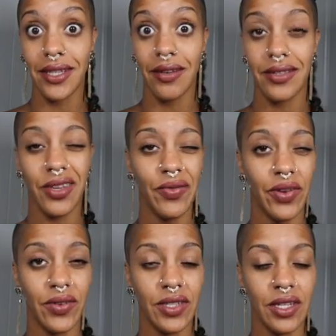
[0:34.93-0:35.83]
out because I've
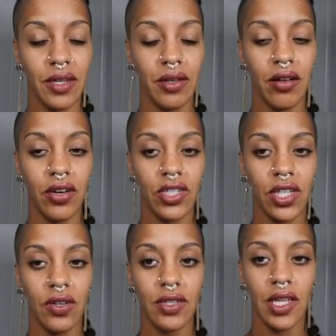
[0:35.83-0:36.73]
never done hard
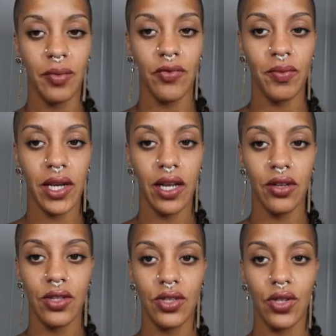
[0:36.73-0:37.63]
gel on top of my
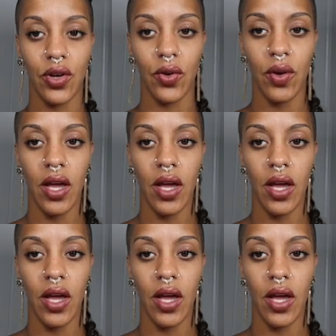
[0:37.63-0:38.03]
nails. So